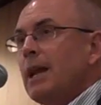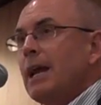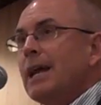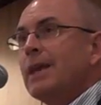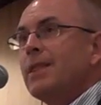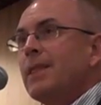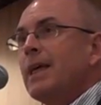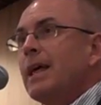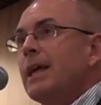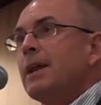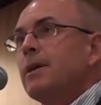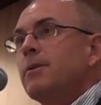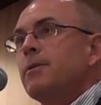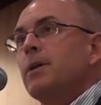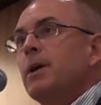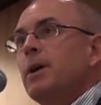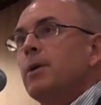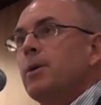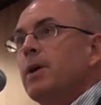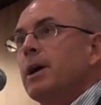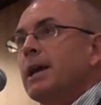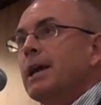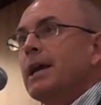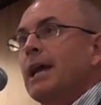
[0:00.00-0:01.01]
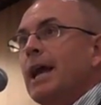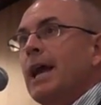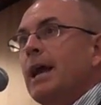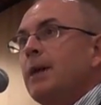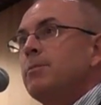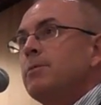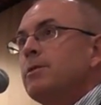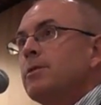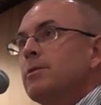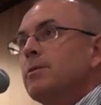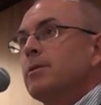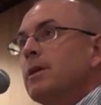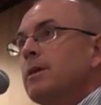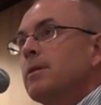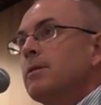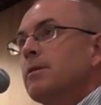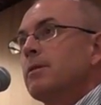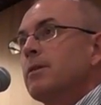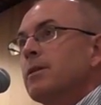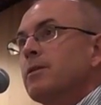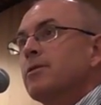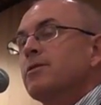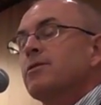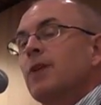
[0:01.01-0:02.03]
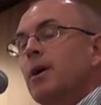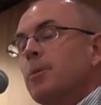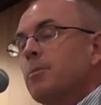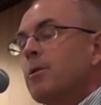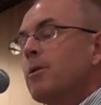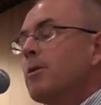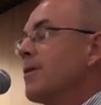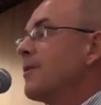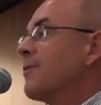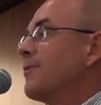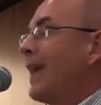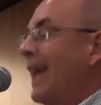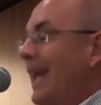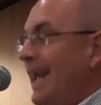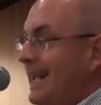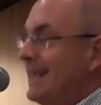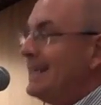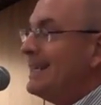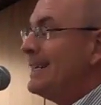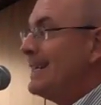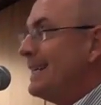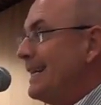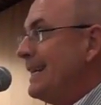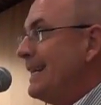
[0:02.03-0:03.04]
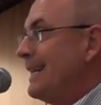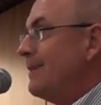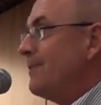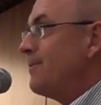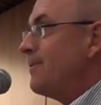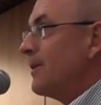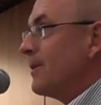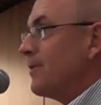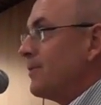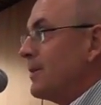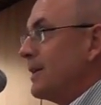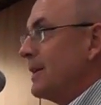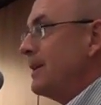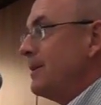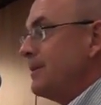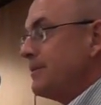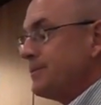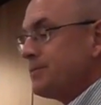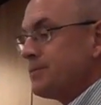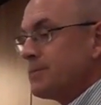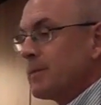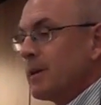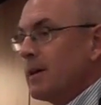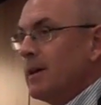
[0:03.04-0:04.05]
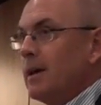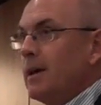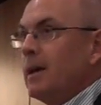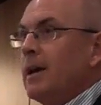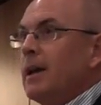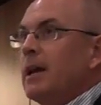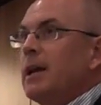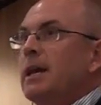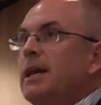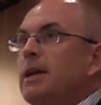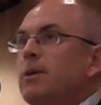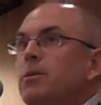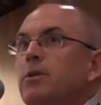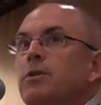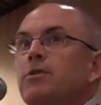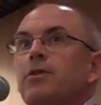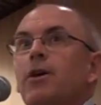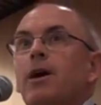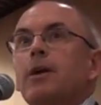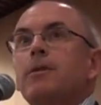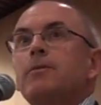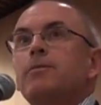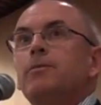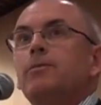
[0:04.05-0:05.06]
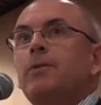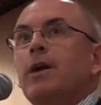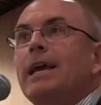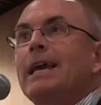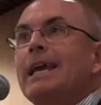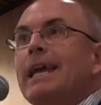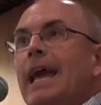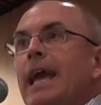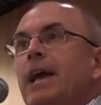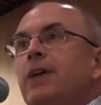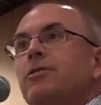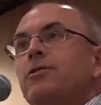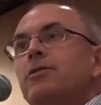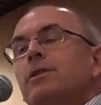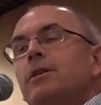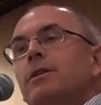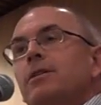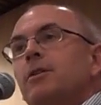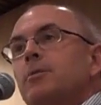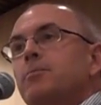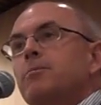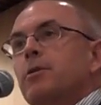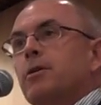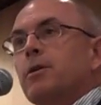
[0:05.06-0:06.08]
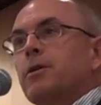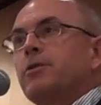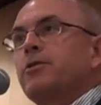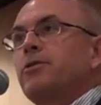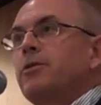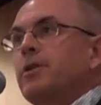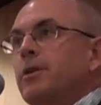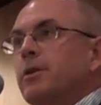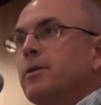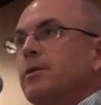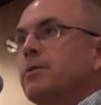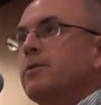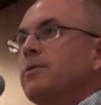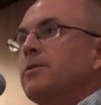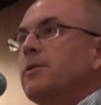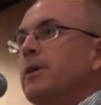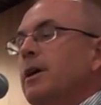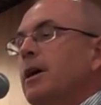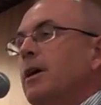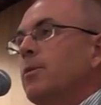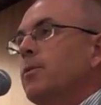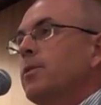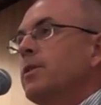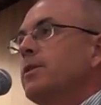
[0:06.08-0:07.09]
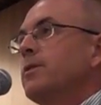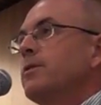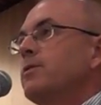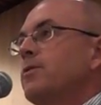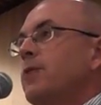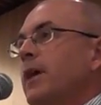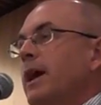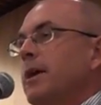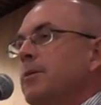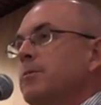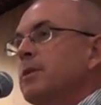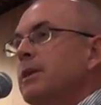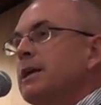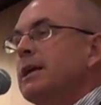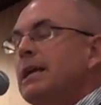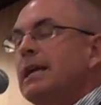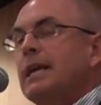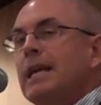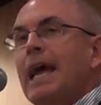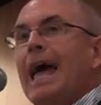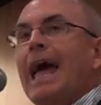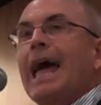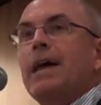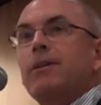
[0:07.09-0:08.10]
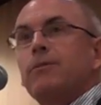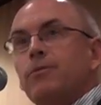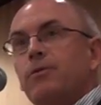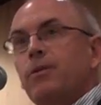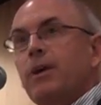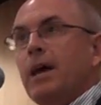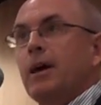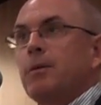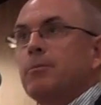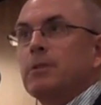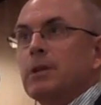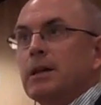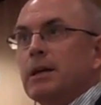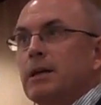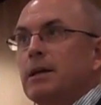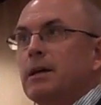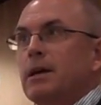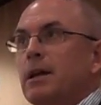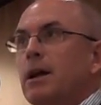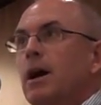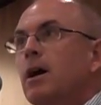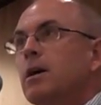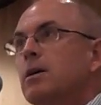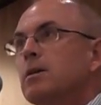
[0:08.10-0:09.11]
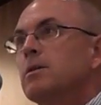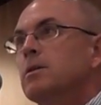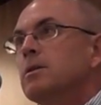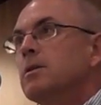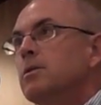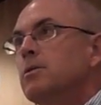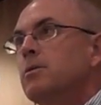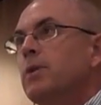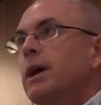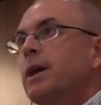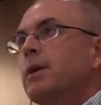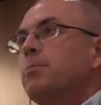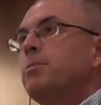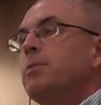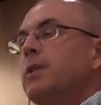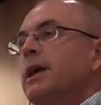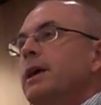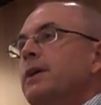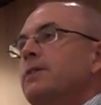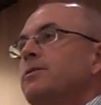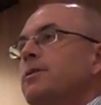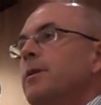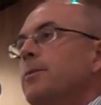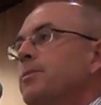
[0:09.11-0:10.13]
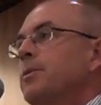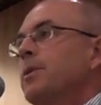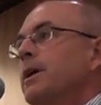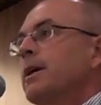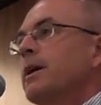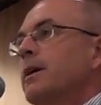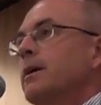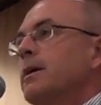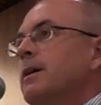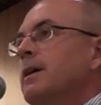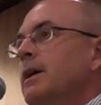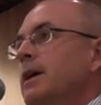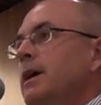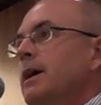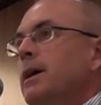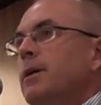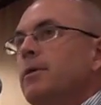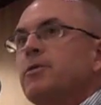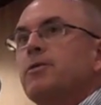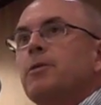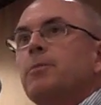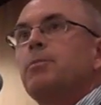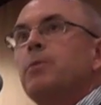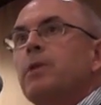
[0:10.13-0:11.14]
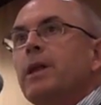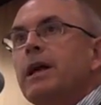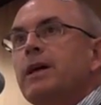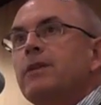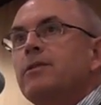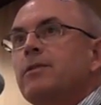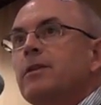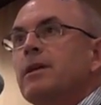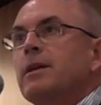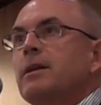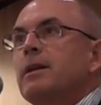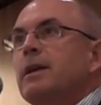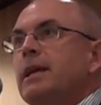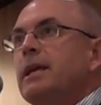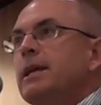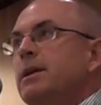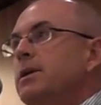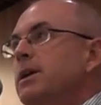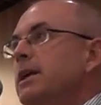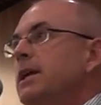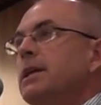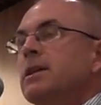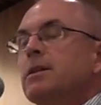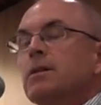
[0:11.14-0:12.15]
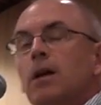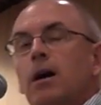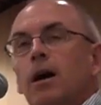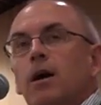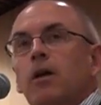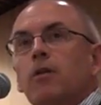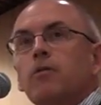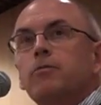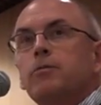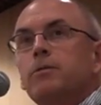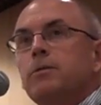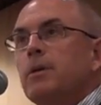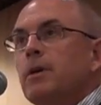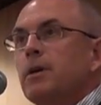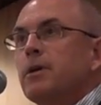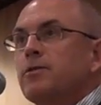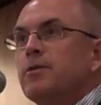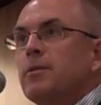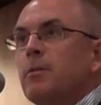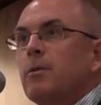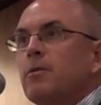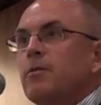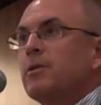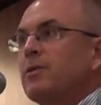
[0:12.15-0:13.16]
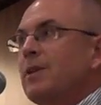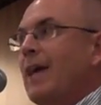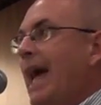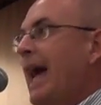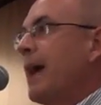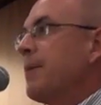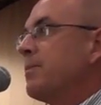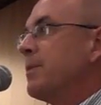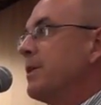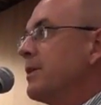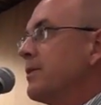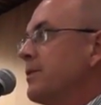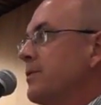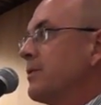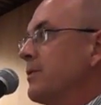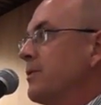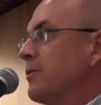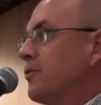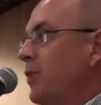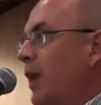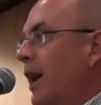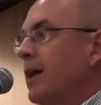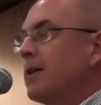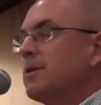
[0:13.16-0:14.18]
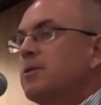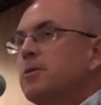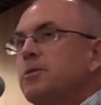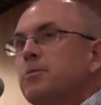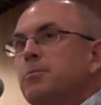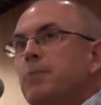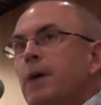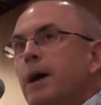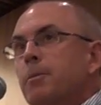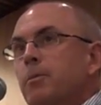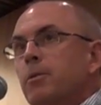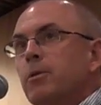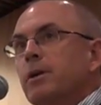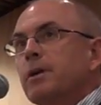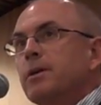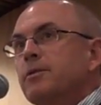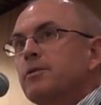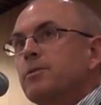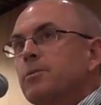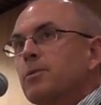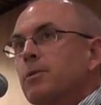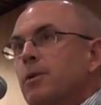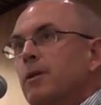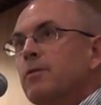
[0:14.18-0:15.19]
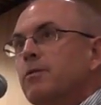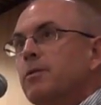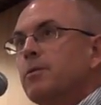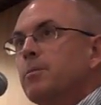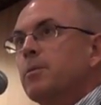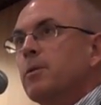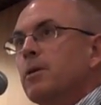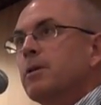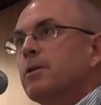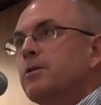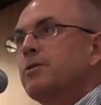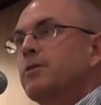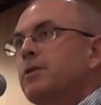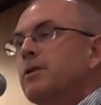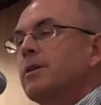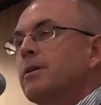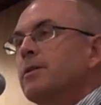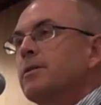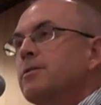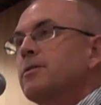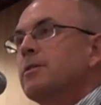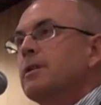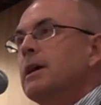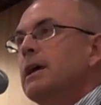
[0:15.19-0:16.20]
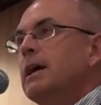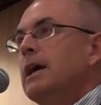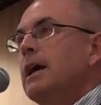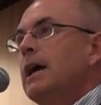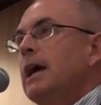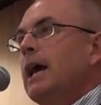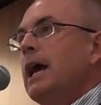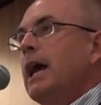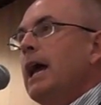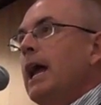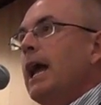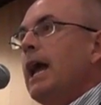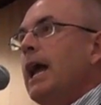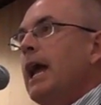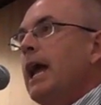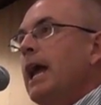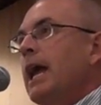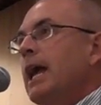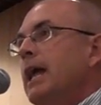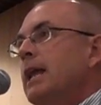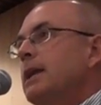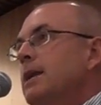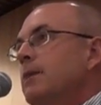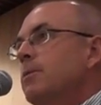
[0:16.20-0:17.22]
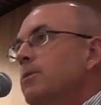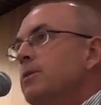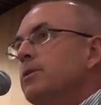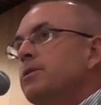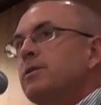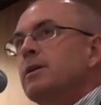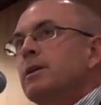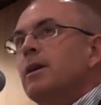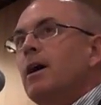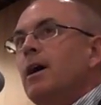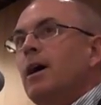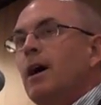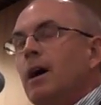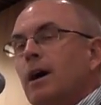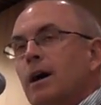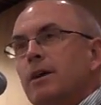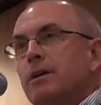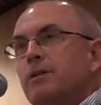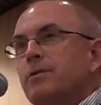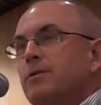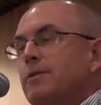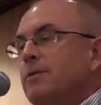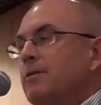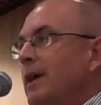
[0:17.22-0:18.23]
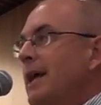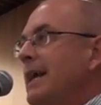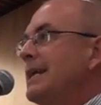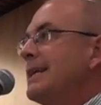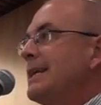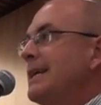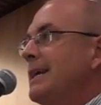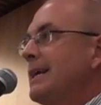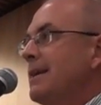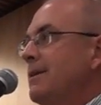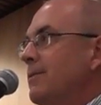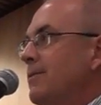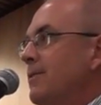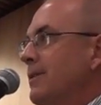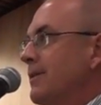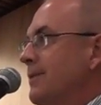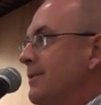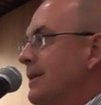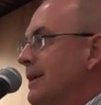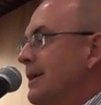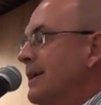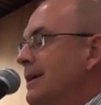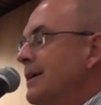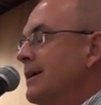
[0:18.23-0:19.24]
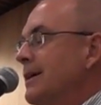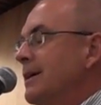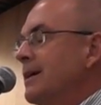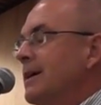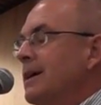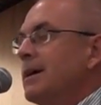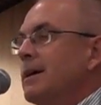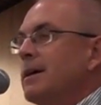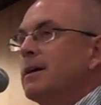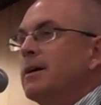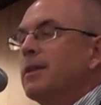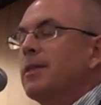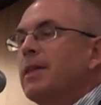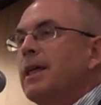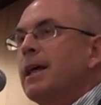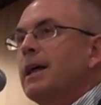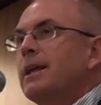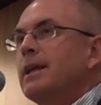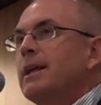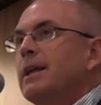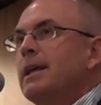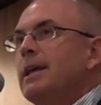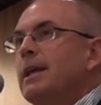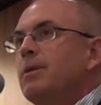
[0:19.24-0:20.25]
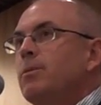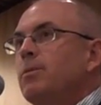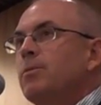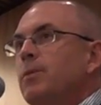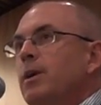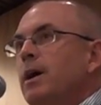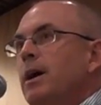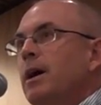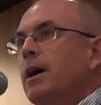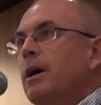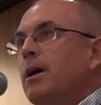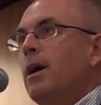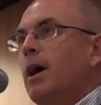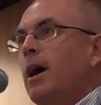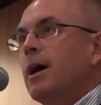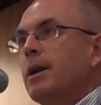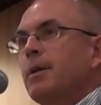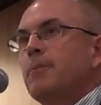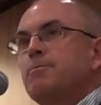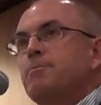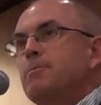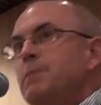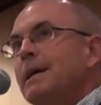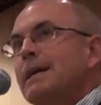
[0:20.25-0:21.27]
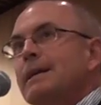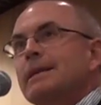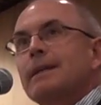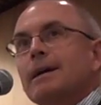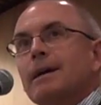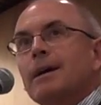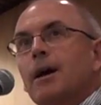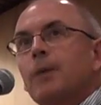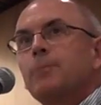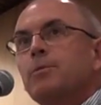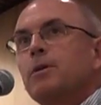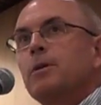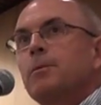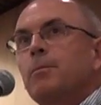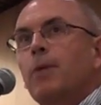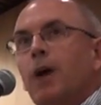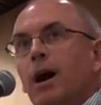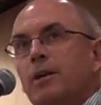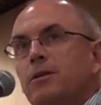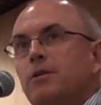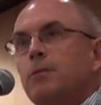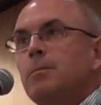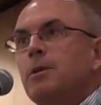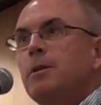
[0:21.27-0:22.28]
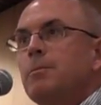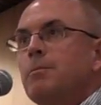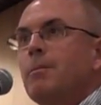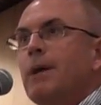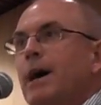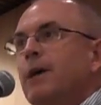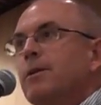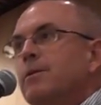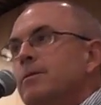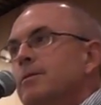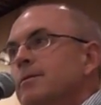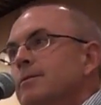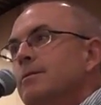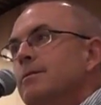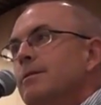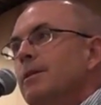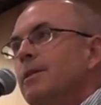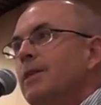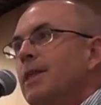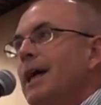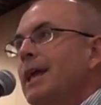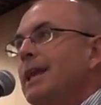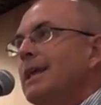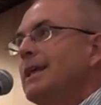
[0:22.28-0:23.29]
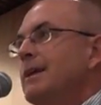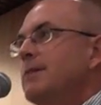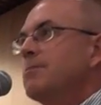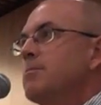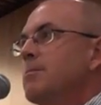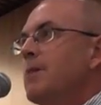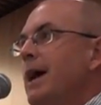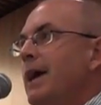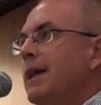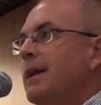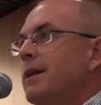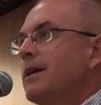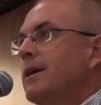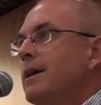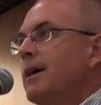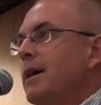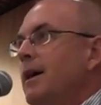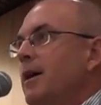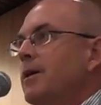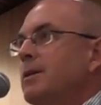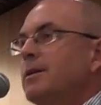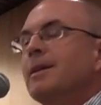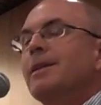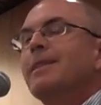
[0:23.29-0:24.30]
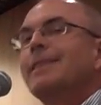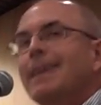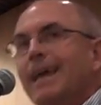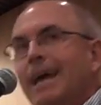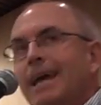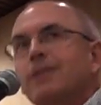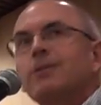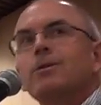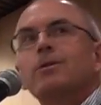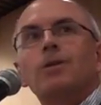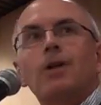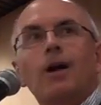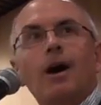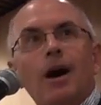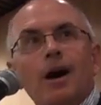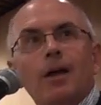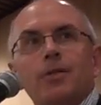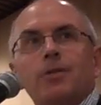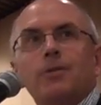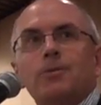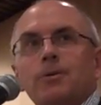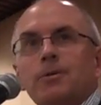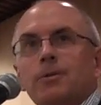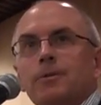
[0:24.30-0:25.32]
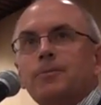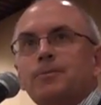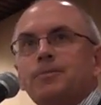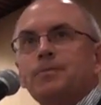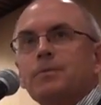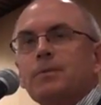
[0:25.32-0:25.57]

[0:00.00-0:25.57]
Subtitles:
And then it came to the summer of 1850. He was on vacation in the Berkshires with his family. He had family, an uncle who had a place up there. It was a place that he loved. Some of his happiest childhood memories were of the Berkshires. And it was in August of 1850 that he, on a picnic up to Monument Mountain, that he met Nathaniel Hawthorne.